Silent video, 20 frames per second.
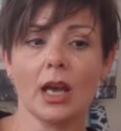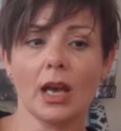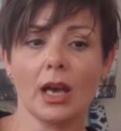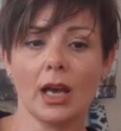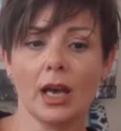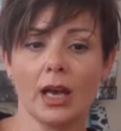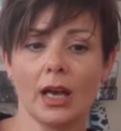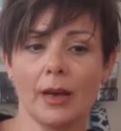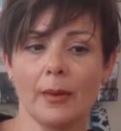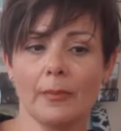
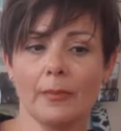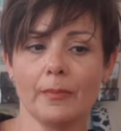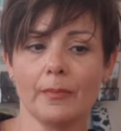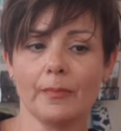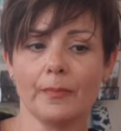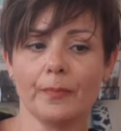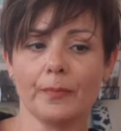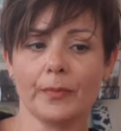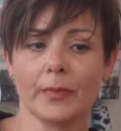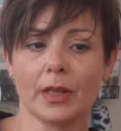
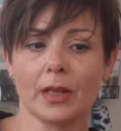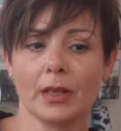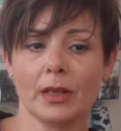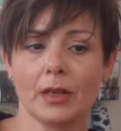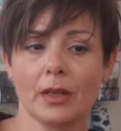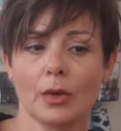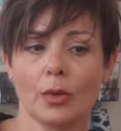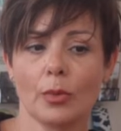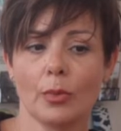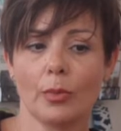
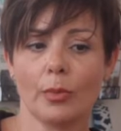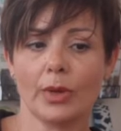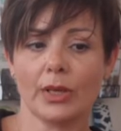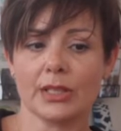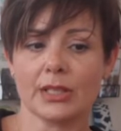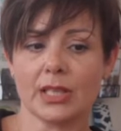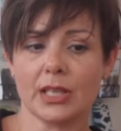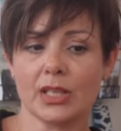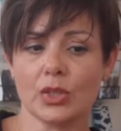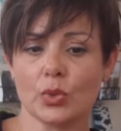
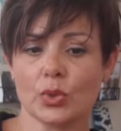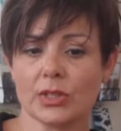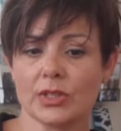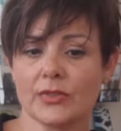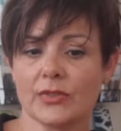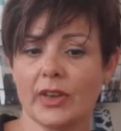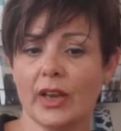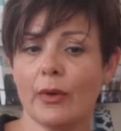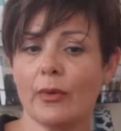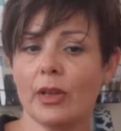But it
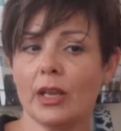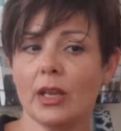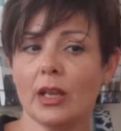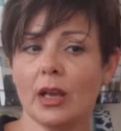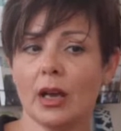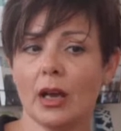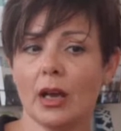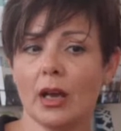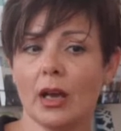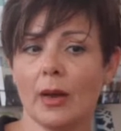was
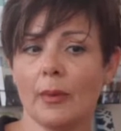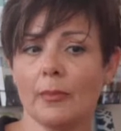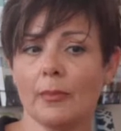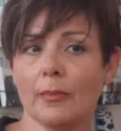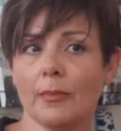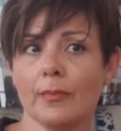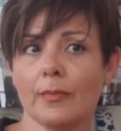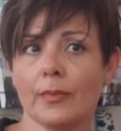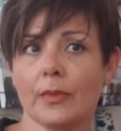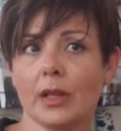very
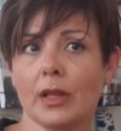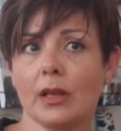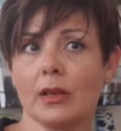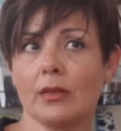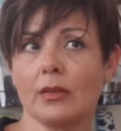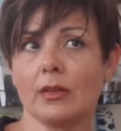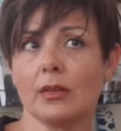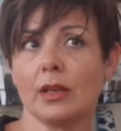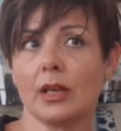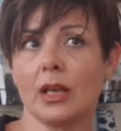
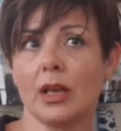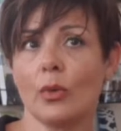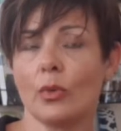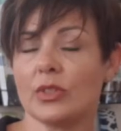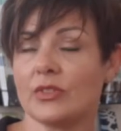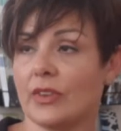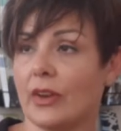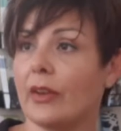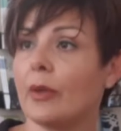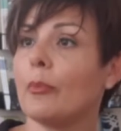
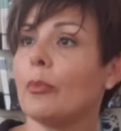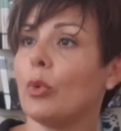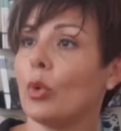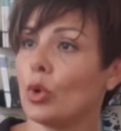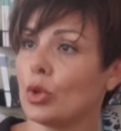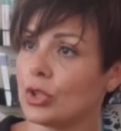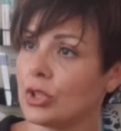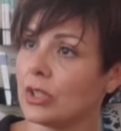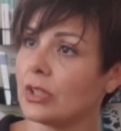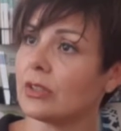
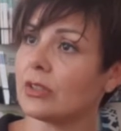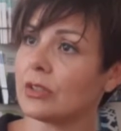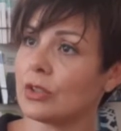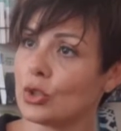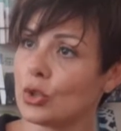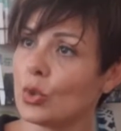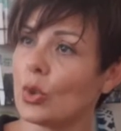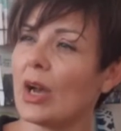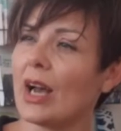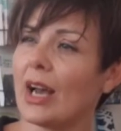
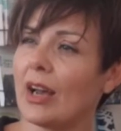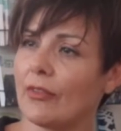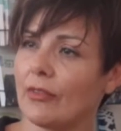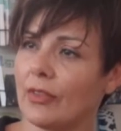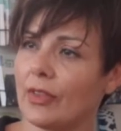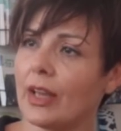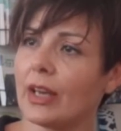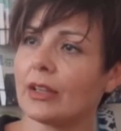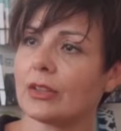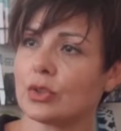important to
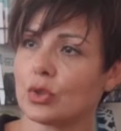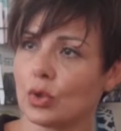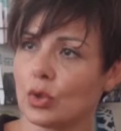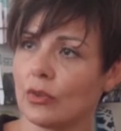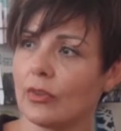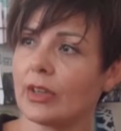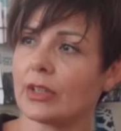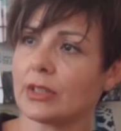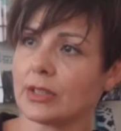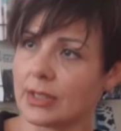have that sort
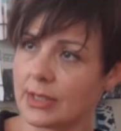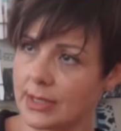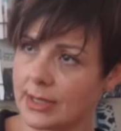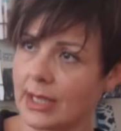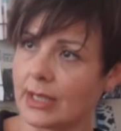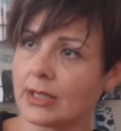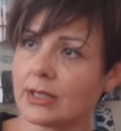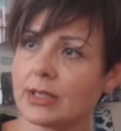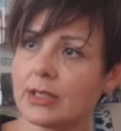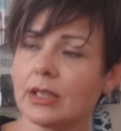of
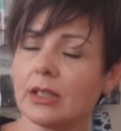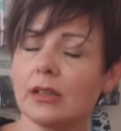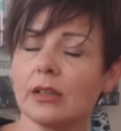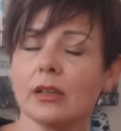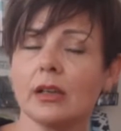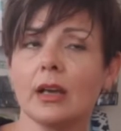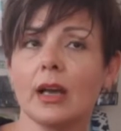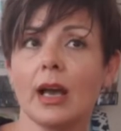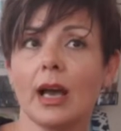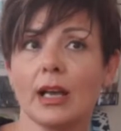
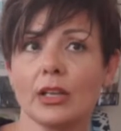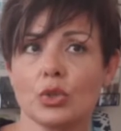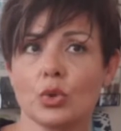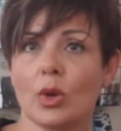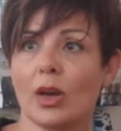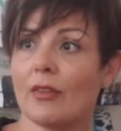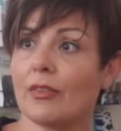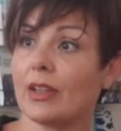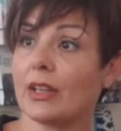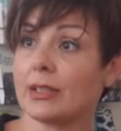understanding and
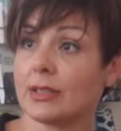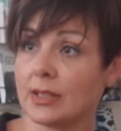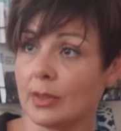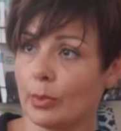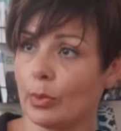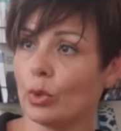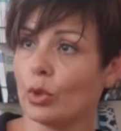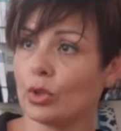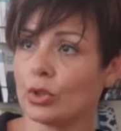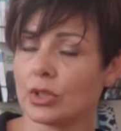to have that
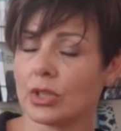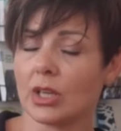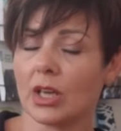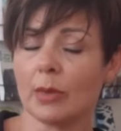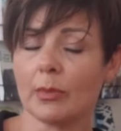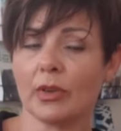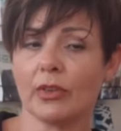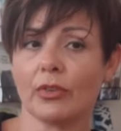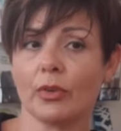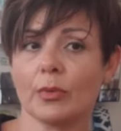support
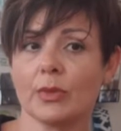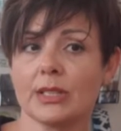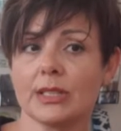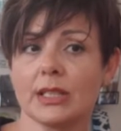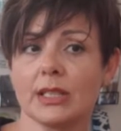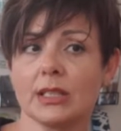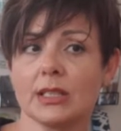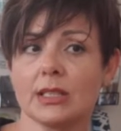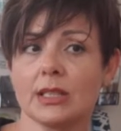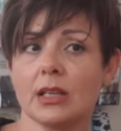coming from the
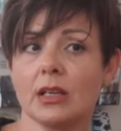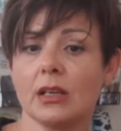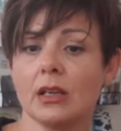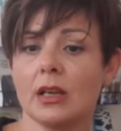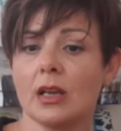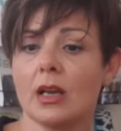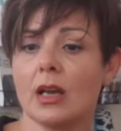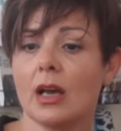centre.